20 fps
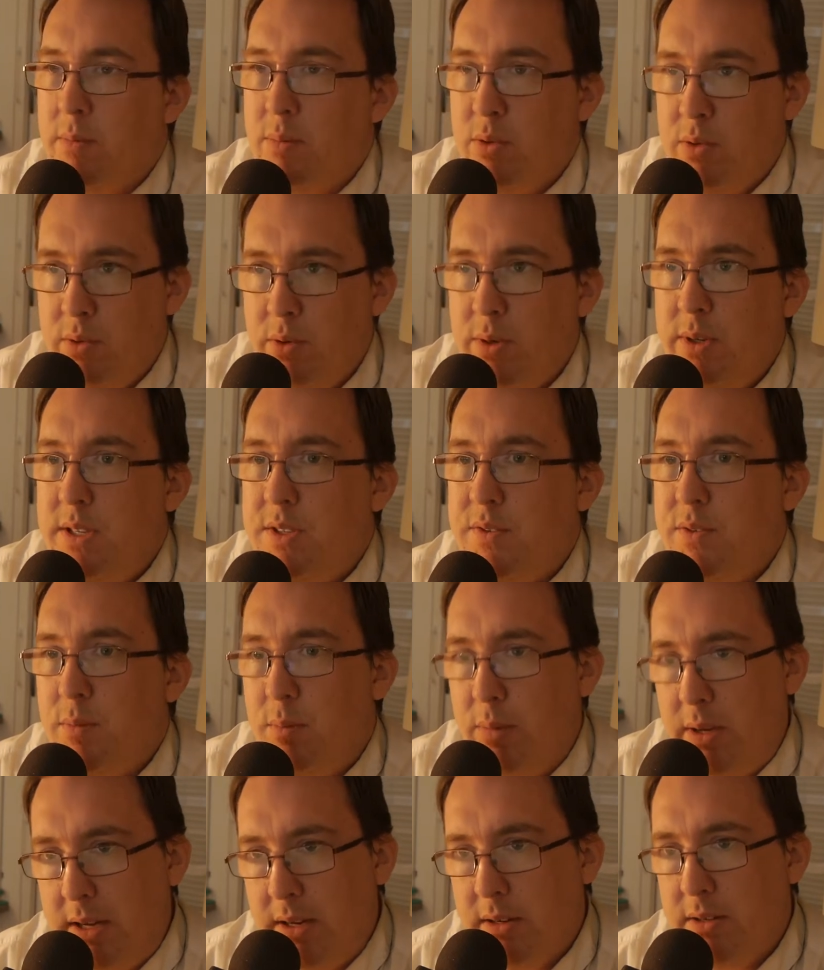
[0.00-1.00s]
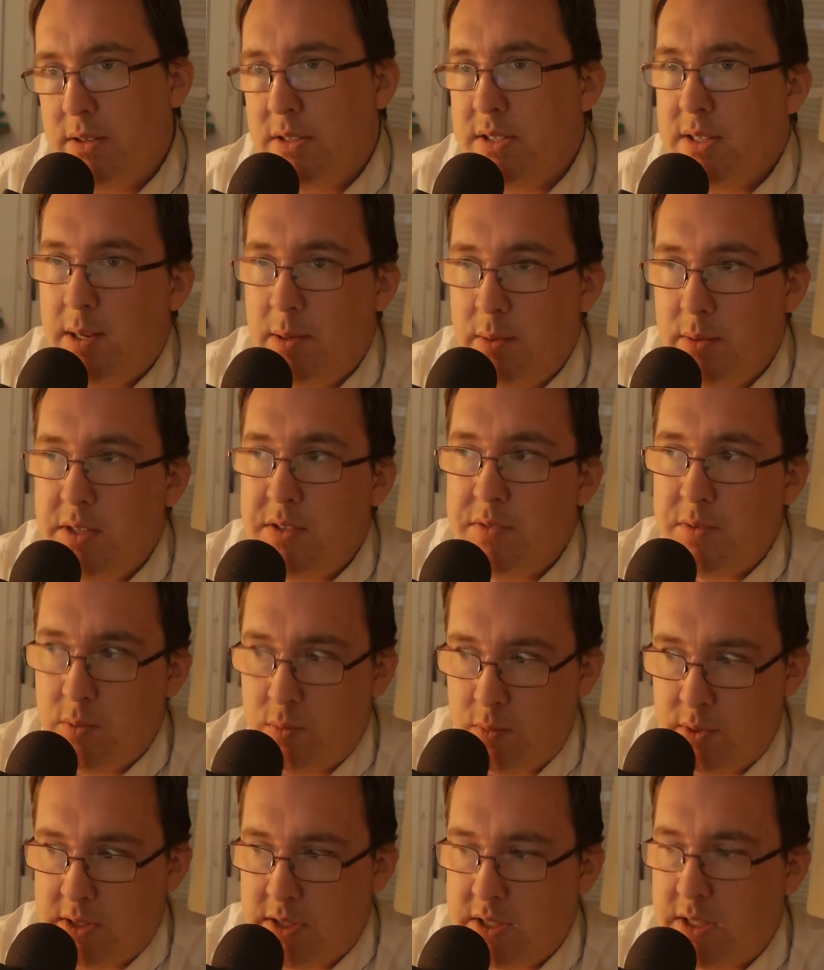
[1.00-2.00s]
A brewery is for beer, distillery is for
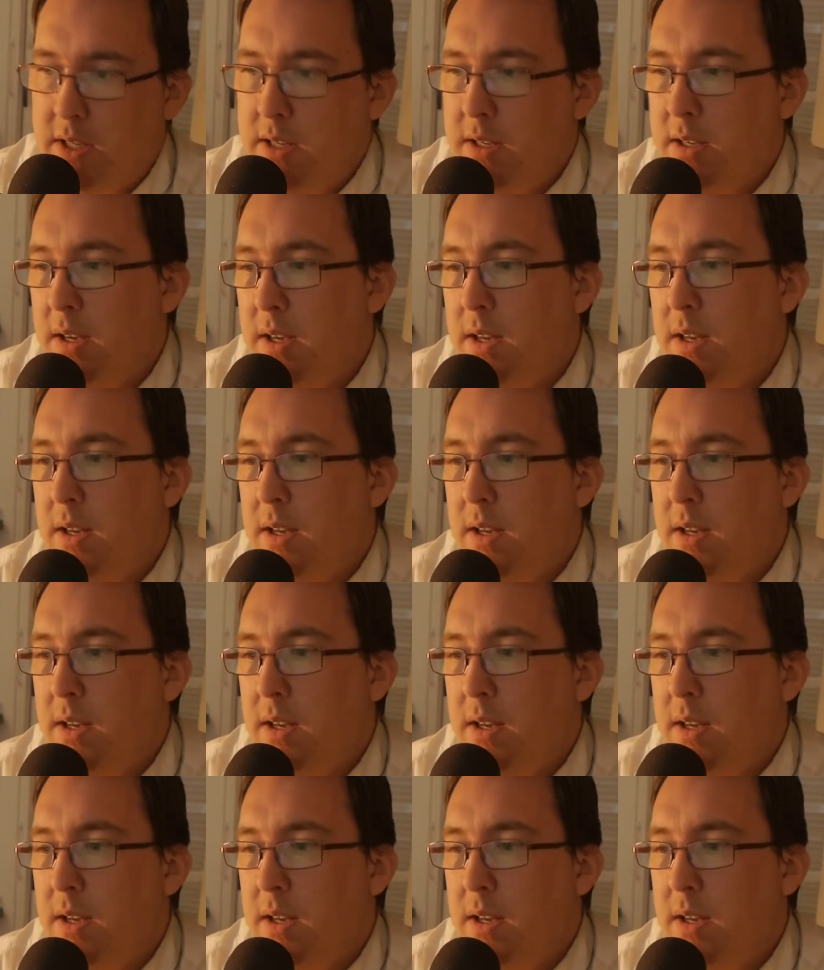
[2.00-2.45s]
whiskey.